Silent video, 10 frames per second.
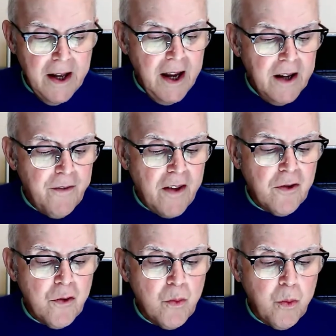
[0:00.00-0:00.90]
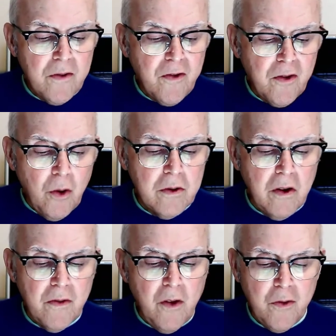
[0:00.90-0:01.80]
Investors weren't sold
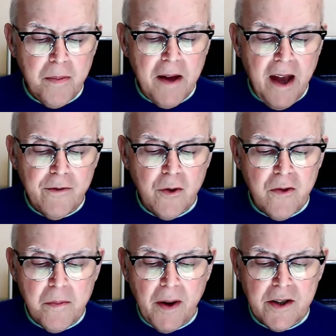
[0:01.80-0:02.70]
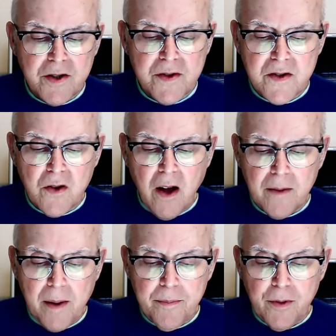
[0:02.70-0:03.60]
on those behaviors and punished the stock
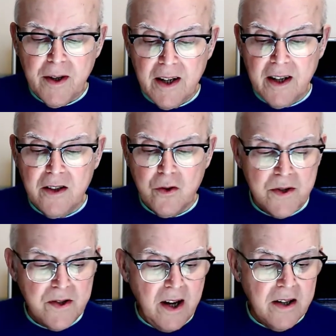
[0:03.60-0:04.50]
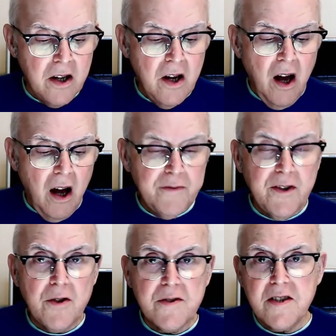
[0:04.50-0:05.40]
by putting it into a state of
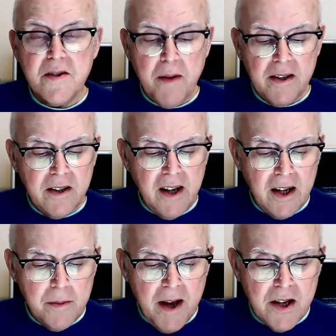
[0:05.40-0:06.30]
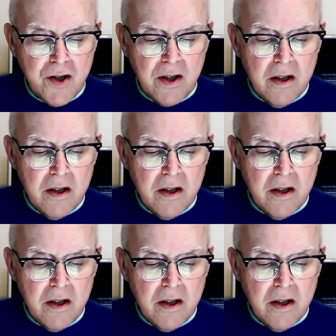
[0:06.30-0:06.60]
near suspended animation.